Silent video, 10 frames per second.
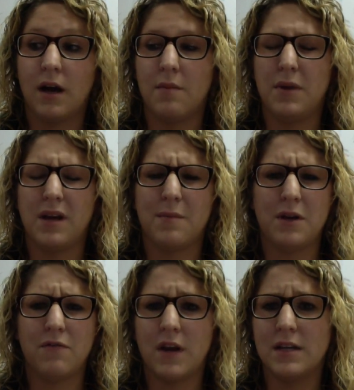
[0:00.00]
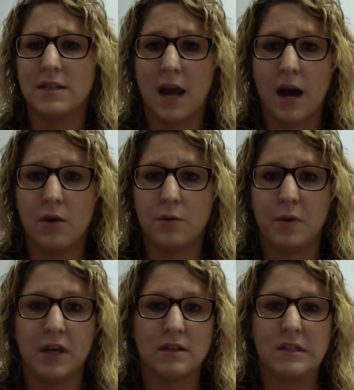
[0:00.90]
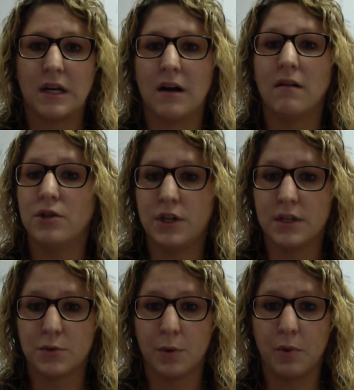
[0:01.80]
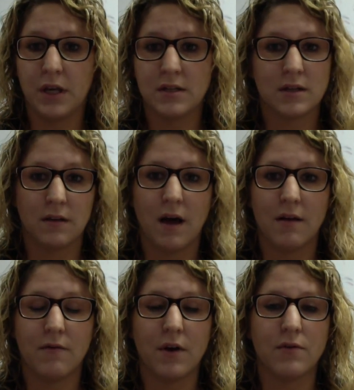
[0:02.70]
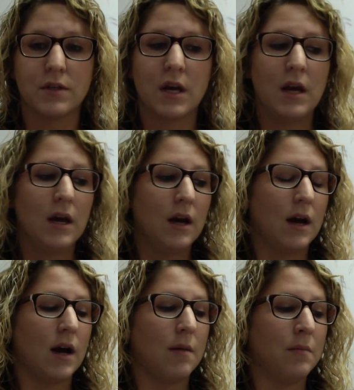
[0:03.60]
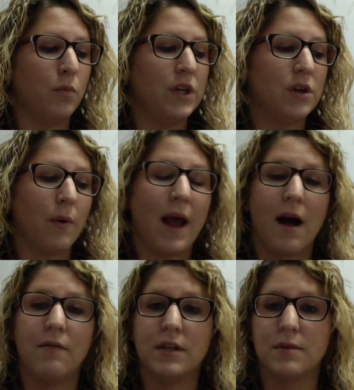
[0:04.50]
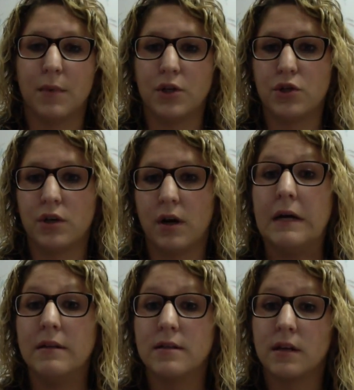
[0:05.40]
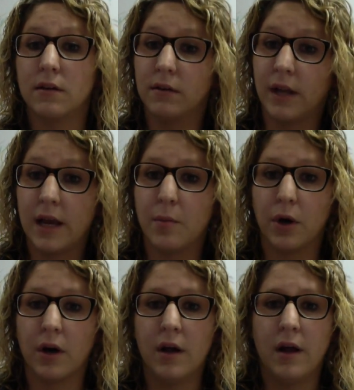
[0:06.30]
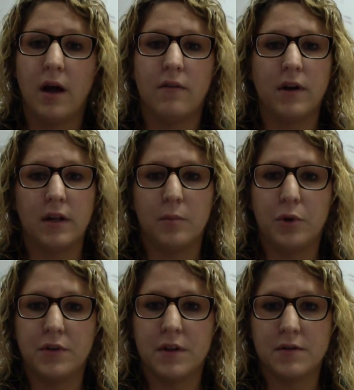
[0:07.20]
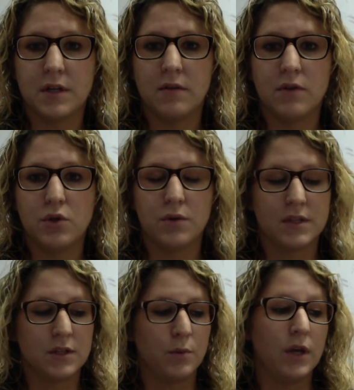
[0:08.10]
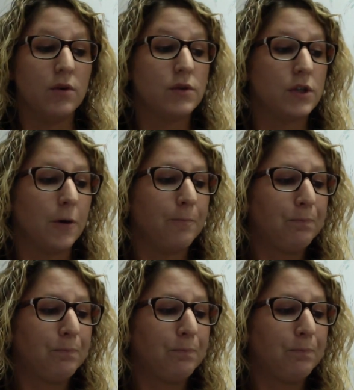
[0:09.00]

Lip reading: becoming phased out because technology has replaced a lot of those. We don't have as much unskilled labor available to those individuals as we used to.